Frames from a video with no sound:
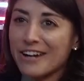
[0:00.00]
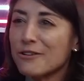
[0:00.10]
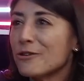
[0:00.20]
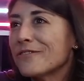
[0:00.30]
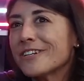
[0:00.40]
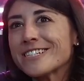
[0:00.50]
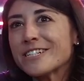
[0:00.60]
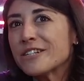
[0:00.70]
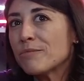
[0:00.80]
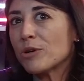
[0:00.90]
know if they're still
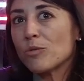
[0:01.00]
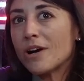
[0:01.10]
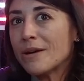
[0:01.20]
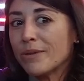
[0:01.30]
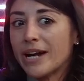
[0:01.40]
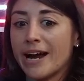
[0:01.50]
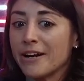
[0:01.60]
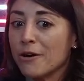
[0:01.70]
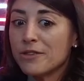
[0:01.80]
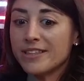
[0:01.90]
number one, but I
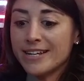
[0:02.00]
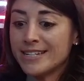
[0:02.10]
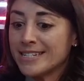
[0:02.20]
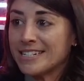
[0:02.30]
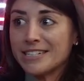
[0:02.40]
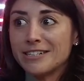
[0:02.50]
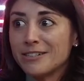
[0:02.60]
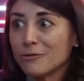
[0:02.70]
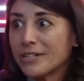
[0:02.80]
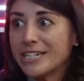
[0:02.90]
know that they
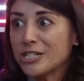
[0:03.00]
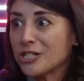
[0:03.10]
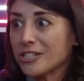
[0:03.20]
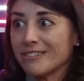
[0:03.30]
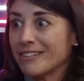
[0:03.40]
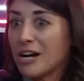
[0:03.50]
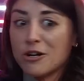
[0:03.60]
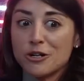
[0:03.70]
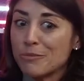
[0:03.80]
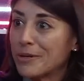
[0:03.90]
still reach
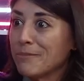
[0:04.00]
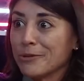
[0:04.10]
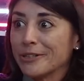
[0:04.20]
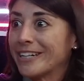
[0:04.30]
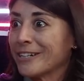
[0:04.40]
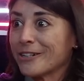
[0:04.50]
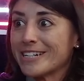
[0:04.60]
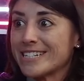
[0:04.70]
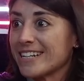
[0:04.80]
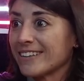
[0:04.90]
younger people
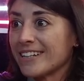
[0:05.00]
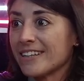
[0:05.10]
increasingly.